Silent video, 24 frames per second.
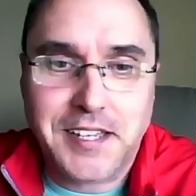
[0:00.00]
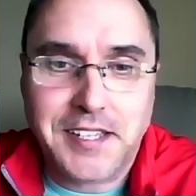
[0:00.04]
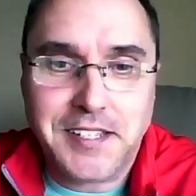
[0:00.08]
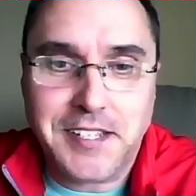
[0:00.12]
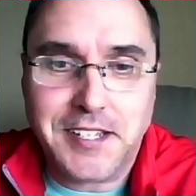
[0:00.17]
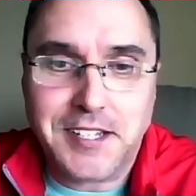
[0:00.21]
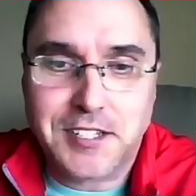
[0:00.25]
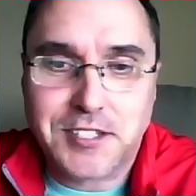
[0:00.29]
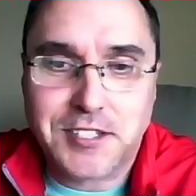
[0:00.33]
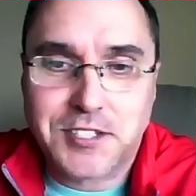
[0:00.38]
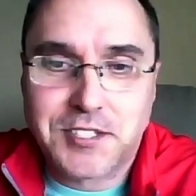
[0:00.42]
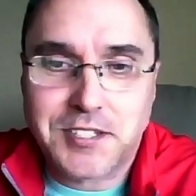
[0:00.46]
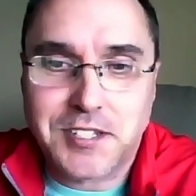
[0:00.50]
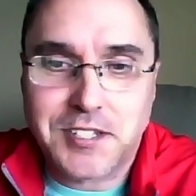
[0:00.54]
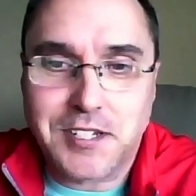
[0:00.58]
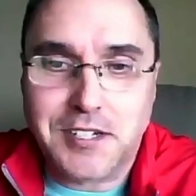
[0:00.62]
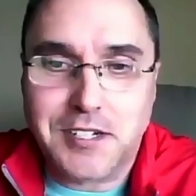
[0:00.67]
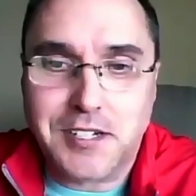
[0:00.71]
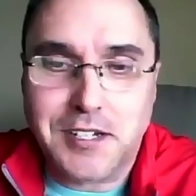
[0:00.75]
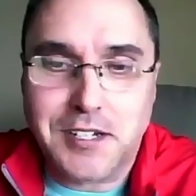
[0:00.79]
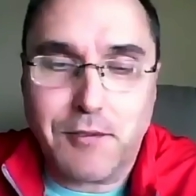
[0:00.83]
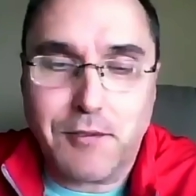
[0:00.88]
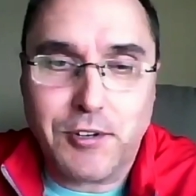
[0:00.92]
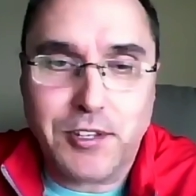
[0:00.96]
Yes,
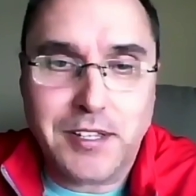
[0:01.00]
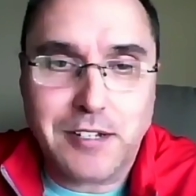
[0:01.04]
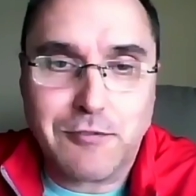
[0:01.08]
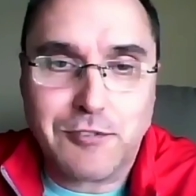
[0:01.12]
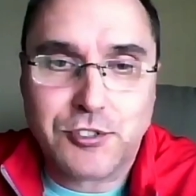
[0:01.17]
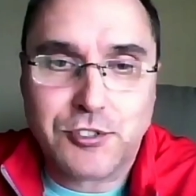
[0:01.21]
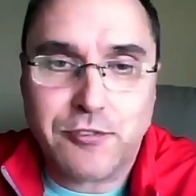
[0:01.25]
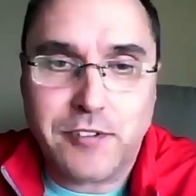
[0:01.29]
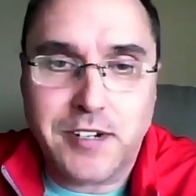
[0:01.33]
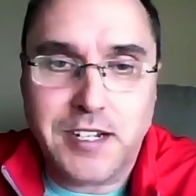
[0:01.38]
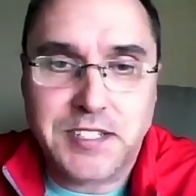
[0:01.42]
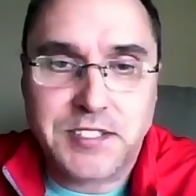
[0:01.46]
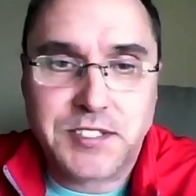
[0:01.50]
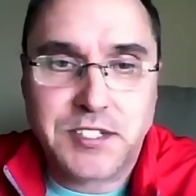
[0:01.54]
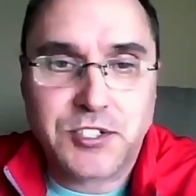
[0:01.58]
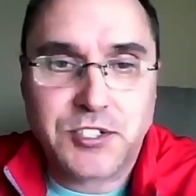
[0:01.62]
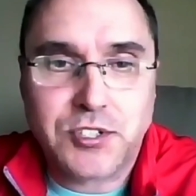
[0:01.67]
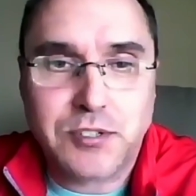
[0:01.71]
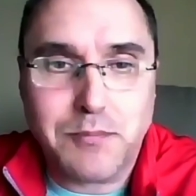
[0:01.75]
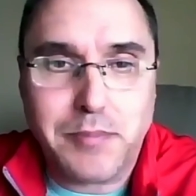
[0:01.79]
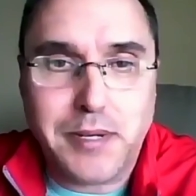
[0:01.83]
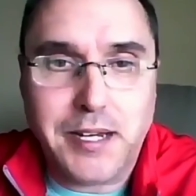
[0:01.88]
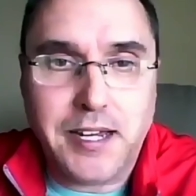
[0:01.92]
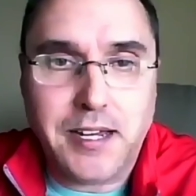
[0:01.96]
uh, everything will
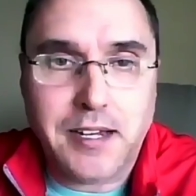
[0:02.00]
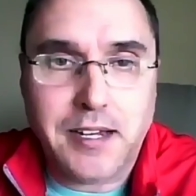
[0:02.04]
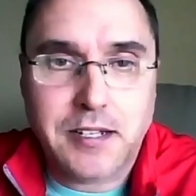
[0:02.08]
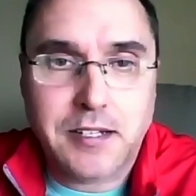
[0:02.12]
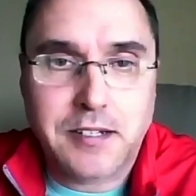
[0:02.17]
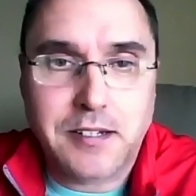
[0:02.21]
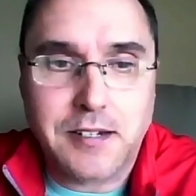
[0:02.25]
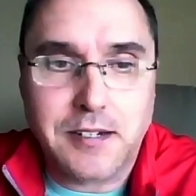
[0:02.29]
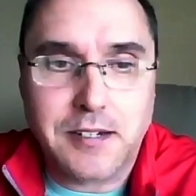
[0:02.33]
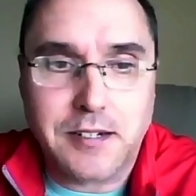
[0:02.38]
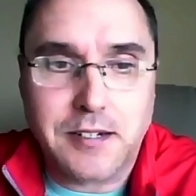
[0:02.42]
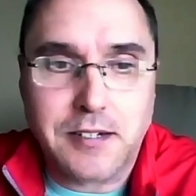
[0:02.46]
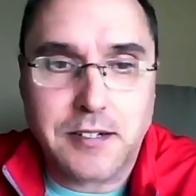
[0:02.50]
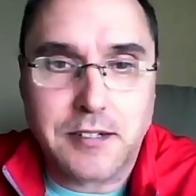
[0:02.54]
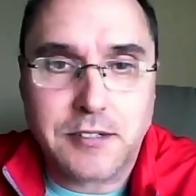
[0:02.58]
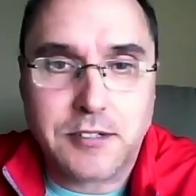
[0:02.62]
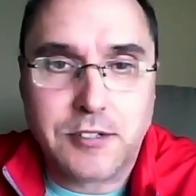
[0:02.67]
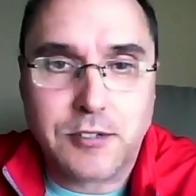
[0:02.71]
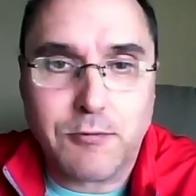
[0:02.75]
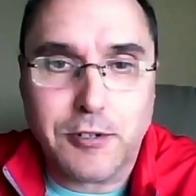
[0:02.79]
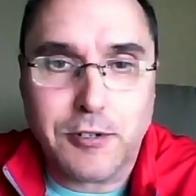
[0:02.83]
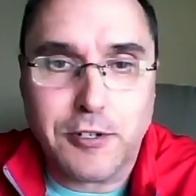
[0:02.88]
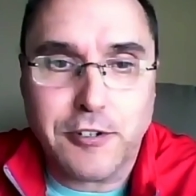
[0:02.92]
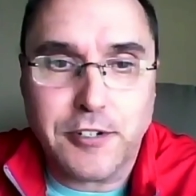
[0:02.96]
transition back uh,
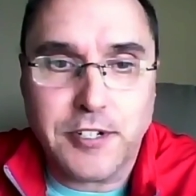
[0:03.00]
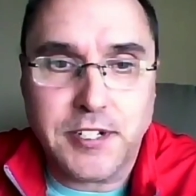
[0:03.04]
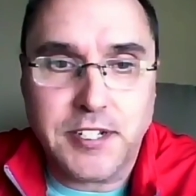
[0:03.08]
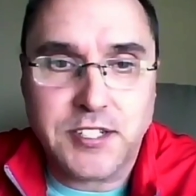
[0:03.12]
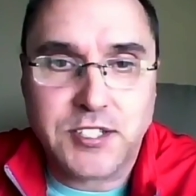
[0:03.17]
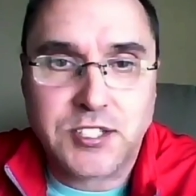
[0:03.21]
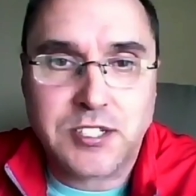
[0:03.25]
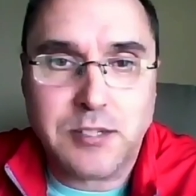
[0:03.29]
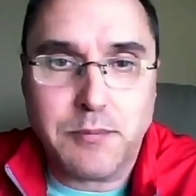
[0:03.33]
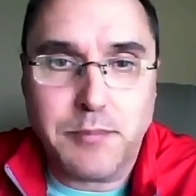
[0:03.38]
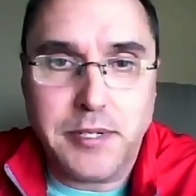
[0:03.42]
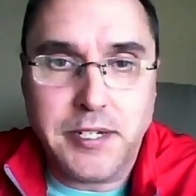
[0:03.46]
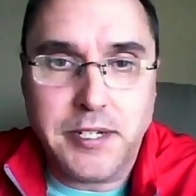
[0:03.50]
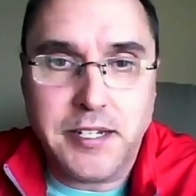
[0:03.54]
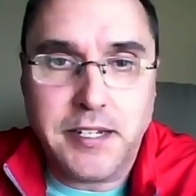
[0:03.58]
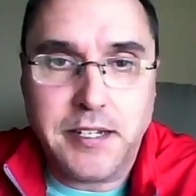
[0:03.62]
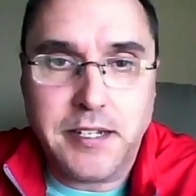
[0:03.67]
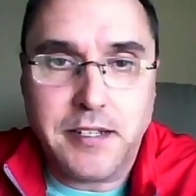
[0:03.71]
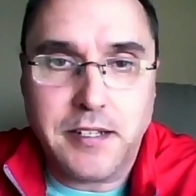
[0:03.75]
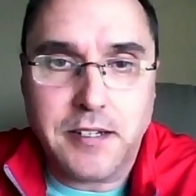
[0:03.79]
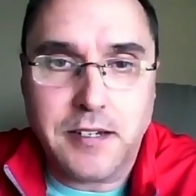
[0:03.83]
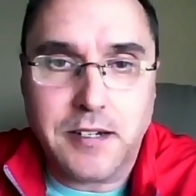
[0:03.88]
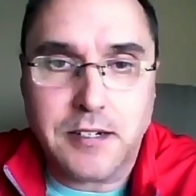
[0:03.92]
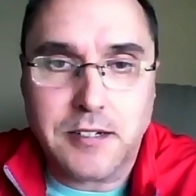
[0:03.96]
to where it needs to
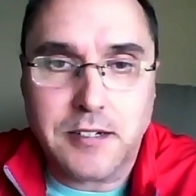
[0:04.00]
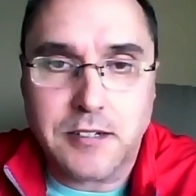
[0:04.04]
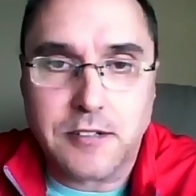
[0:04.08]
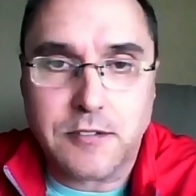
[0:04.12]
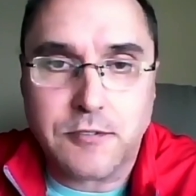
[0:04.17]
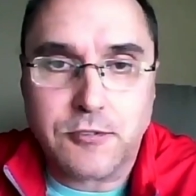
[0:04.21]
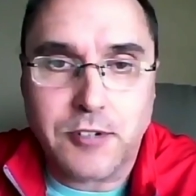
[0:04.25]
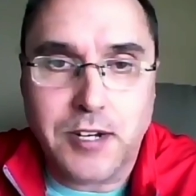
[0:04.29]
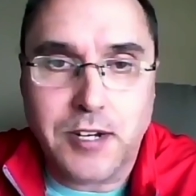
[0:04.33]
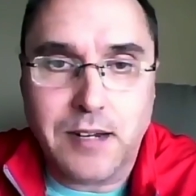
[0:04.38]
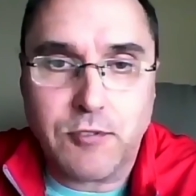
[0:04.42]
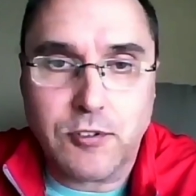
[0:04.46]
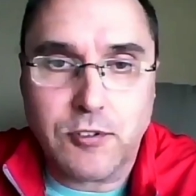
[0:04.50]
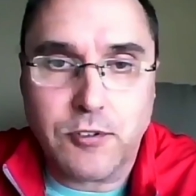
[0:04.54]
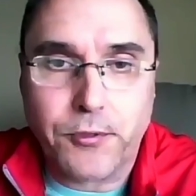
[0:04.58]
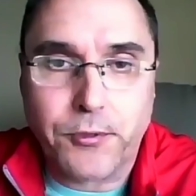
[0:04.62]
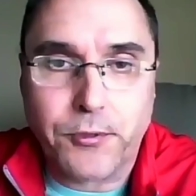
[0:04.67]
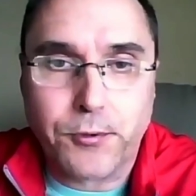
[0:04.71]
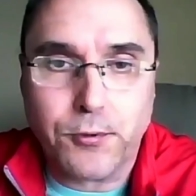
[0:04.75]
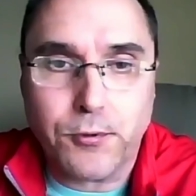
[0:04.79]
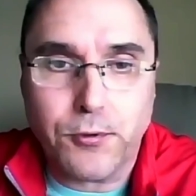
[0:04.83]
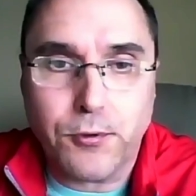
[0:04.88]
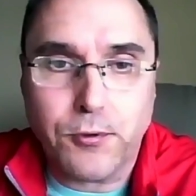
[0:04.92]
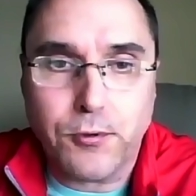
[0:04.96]
be. Uh, travel
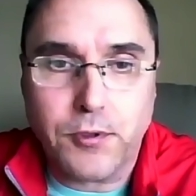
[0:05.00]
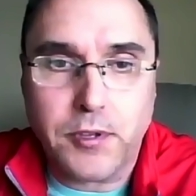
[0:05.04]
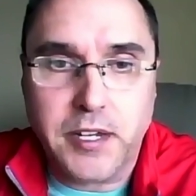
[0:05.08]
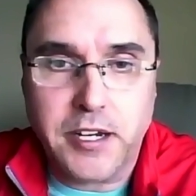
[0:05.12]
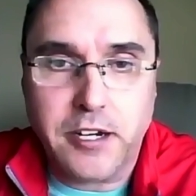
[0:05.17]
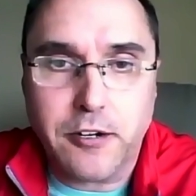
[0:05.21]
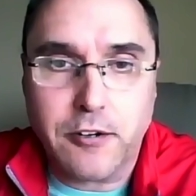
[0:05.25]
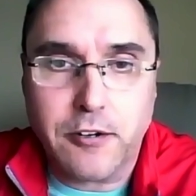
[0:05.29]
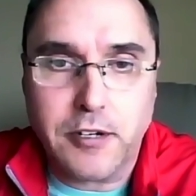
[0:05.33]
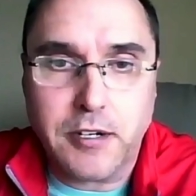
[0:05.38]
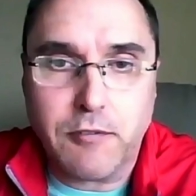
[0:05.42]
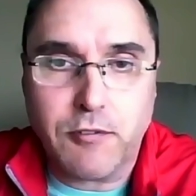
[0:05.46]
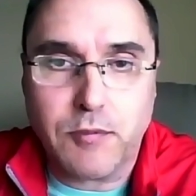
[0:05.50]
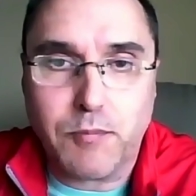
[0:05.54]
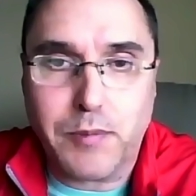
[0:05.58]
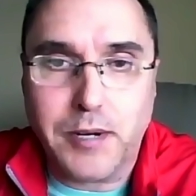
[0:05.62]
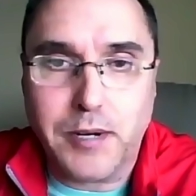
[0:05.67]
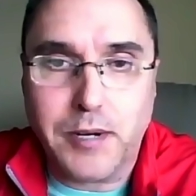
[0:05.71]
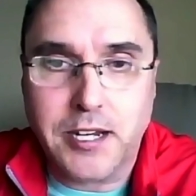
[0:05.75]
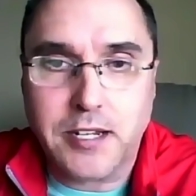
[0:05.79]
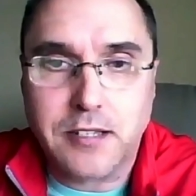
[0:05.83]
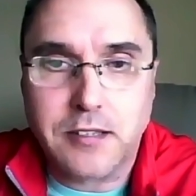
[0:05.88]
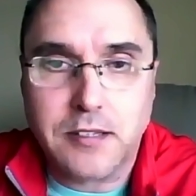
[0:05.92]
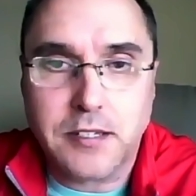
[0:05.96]
through the area with
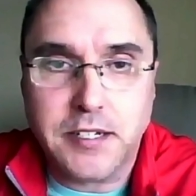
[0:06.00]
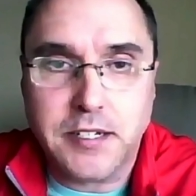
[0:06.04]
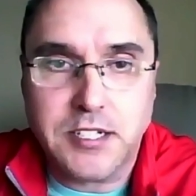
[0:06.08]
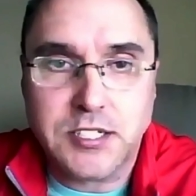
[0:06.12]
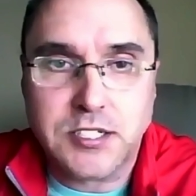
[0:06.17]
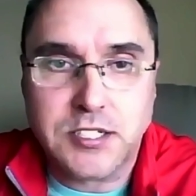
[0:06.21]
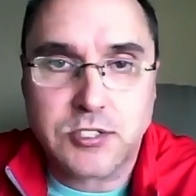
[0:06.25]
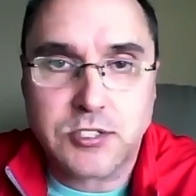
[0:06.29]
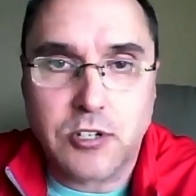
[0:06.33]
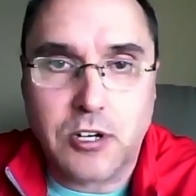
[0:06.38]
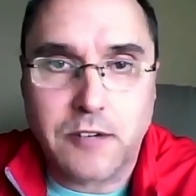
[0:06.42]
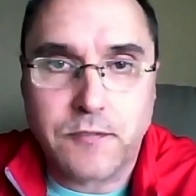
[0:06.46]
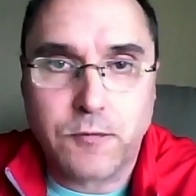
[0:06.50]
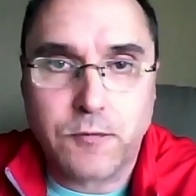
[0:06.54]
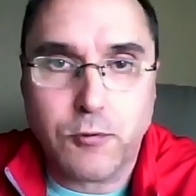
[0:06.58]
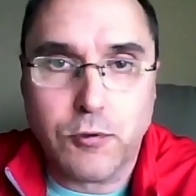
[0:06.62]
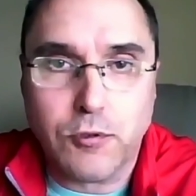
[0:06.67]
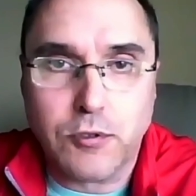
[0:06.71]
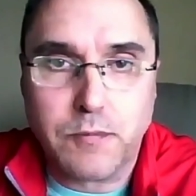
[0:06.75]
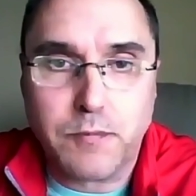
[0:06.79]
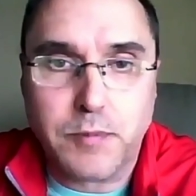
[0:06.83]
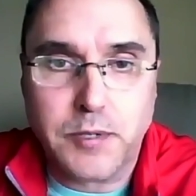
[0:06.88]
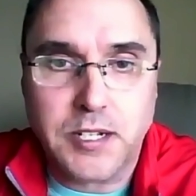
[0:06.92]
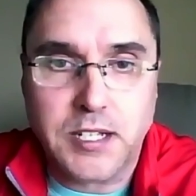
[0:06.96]
bike lanes,
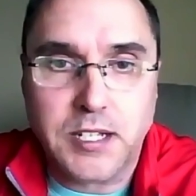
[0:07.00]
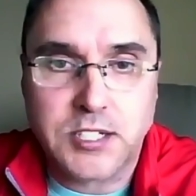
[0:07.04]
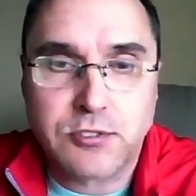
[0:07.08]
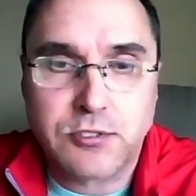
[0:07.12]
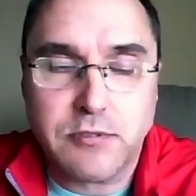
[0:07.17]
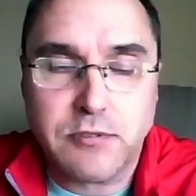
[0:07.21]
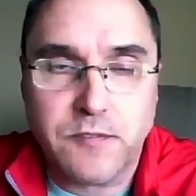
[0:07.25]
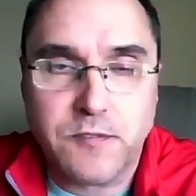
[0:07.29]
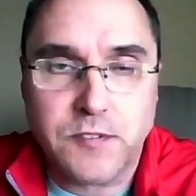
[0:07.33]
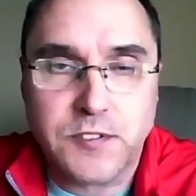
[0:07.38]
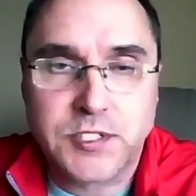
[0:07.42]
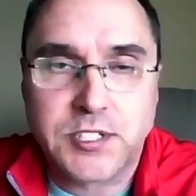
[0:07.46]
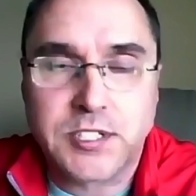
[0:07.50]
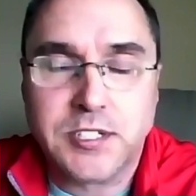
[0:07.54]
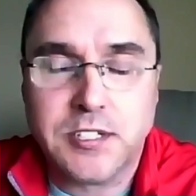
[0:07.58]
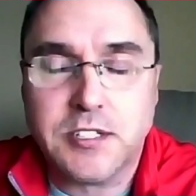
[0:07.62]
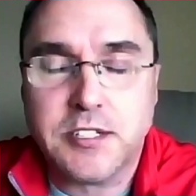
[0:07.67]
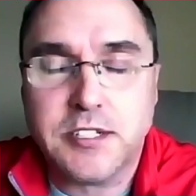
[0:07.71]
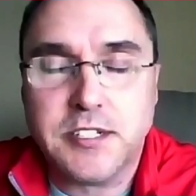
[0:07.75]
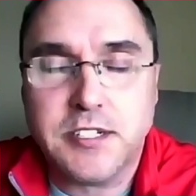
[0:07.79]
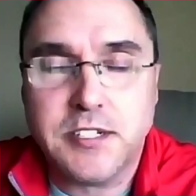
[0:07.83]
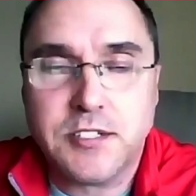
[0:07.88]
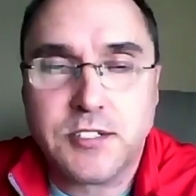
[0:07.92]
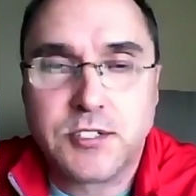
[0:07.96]
off-road pedestrian
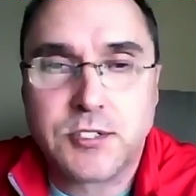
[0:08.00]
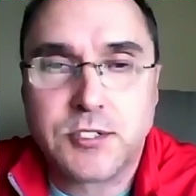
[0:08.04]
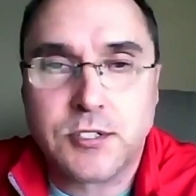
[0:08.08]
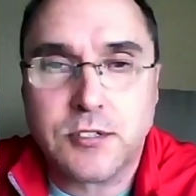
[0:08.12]
facilities.